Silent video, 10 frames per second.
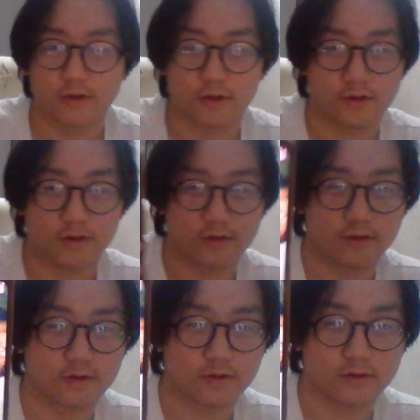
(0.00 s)

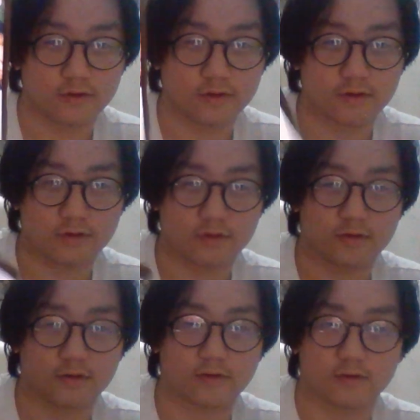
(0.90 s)

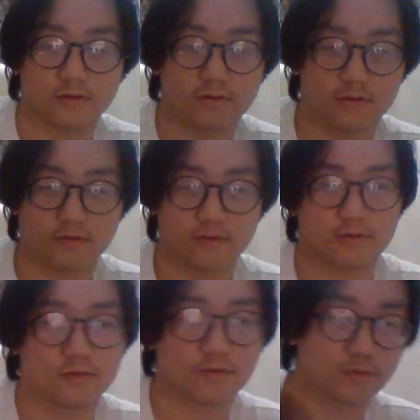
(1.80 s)
Nothing is said.